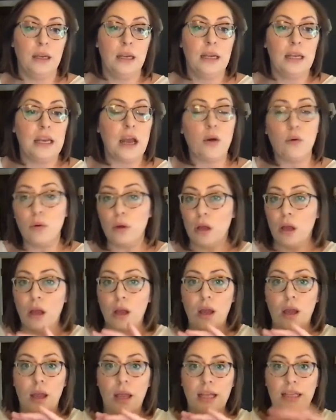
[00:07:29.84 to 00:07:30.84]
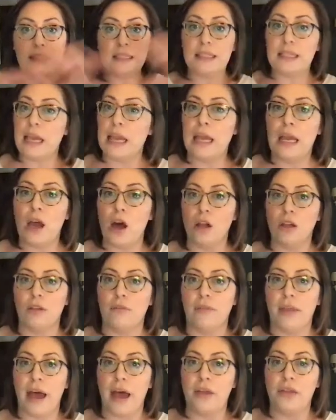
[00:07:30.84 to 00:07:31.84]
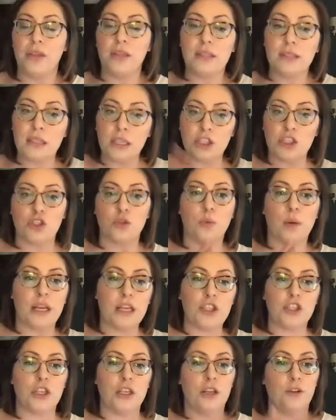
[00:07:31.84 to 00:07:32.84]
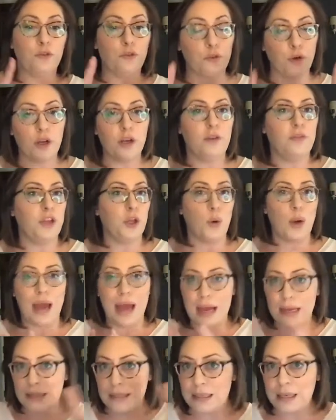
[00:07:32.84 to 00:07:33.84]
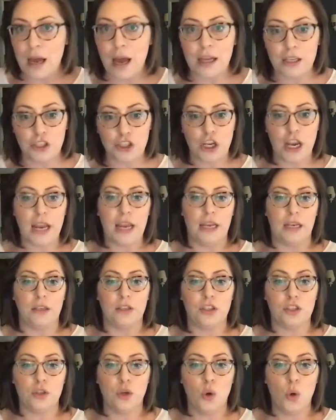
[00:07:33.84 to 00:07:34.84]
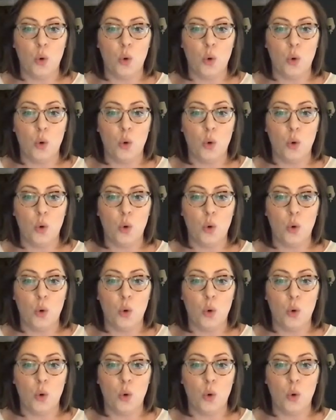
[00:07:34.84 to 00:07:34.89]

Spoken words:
Now, in saying all of that, the situation in front of you has not changed.